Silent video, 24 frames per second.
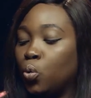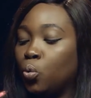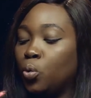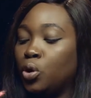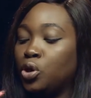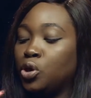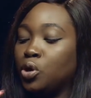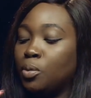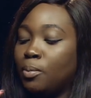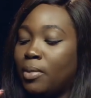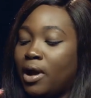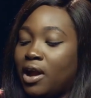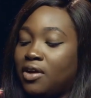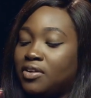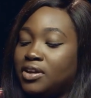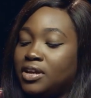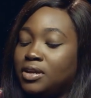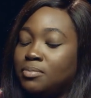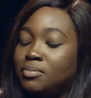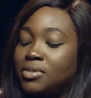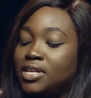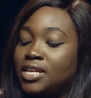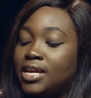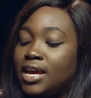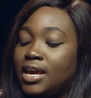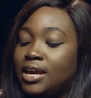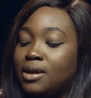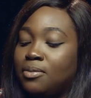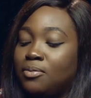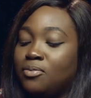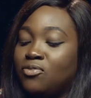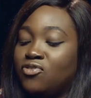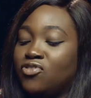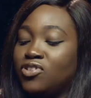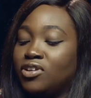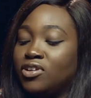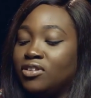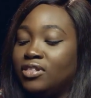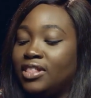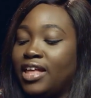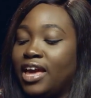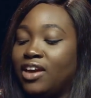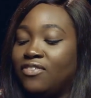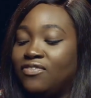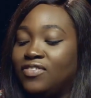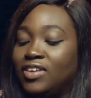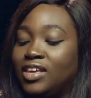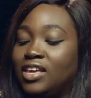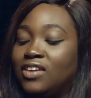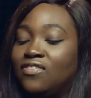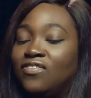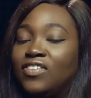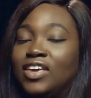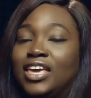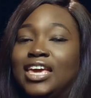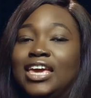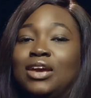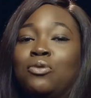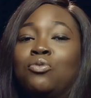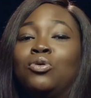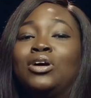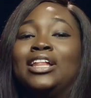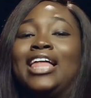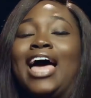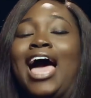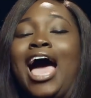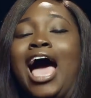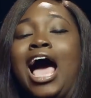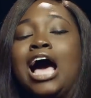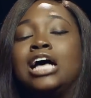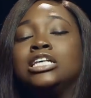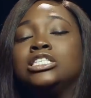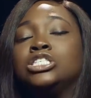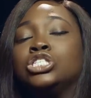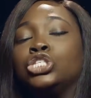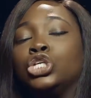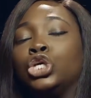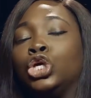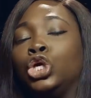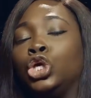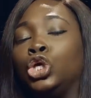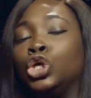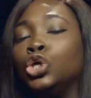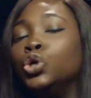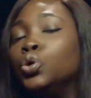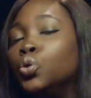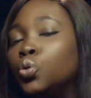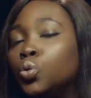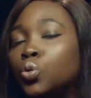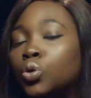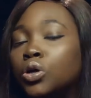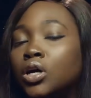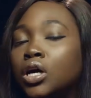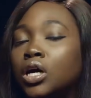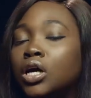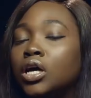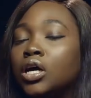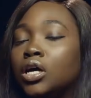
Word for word: Will you marry Mide in real life if he will ask you?